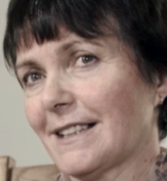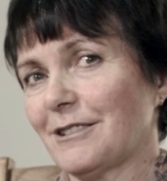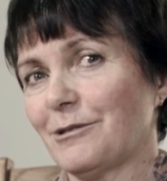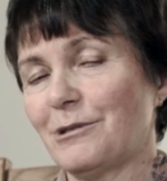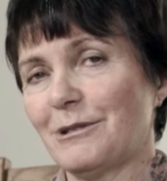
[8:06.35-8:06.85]

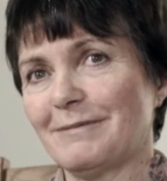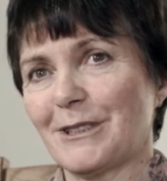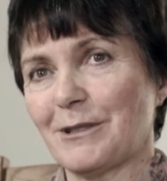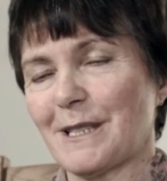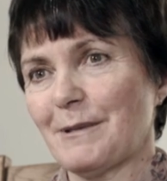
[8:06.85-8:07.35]
So, of
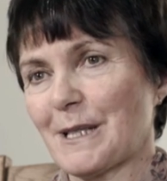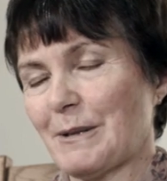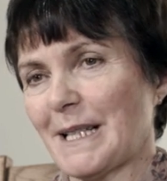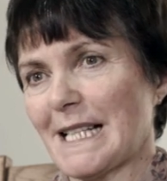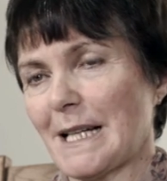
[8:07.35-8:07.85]
course, I was
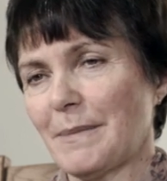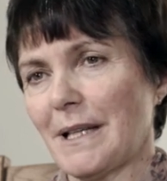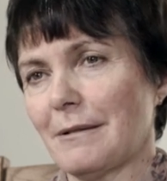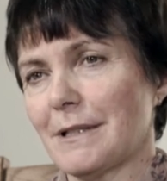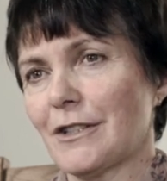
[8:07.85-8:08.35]
quite
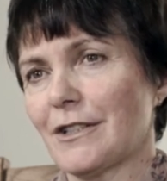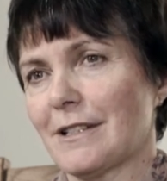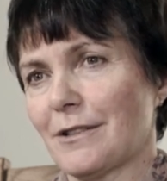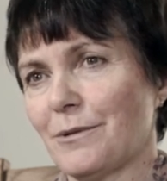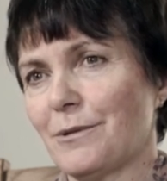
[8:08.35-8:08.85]
happy. I was
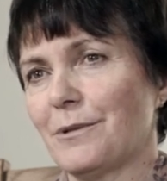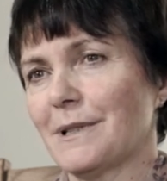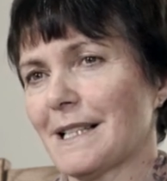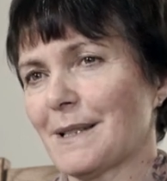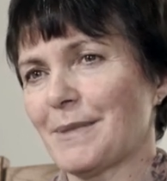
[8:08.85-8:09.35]
just so
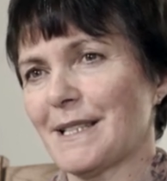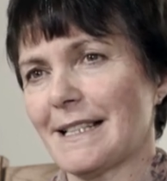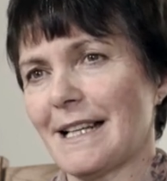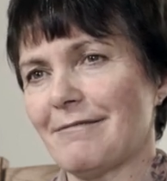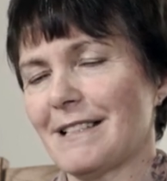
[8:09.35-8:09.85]
desperate
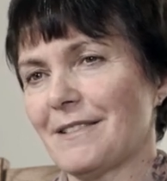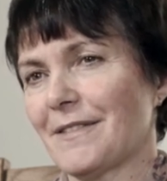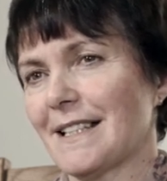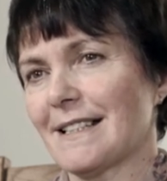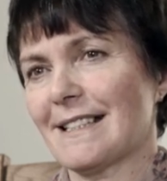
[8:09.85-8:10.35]
to get rid
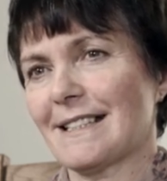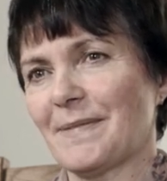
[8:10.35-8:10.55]
of this.